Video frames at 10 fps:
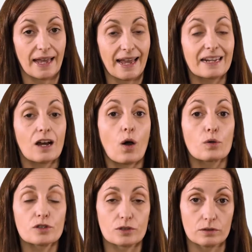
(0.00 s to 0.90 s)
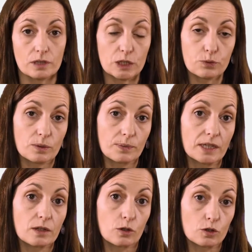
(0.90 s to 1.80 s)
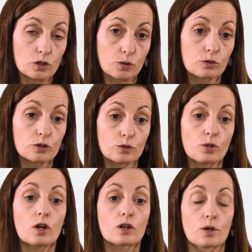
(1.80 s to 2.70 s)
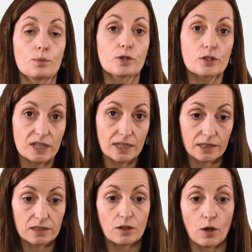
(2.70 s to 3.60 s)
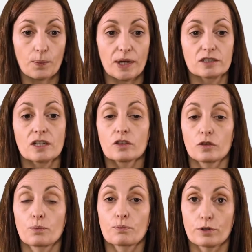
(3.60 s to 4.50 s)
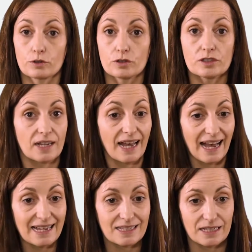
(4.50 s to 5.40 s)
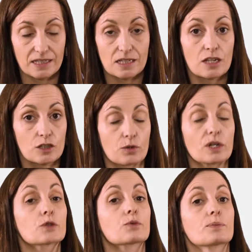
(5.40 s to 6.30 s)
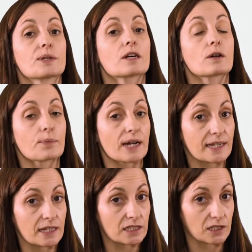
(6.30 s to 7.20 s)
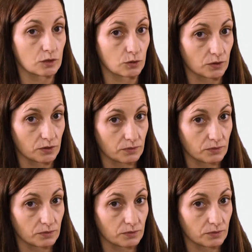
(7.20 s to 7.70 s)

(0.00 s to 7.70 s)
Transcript: And also it will be a tool to communicate about the product assets, so it will be a marketing tool.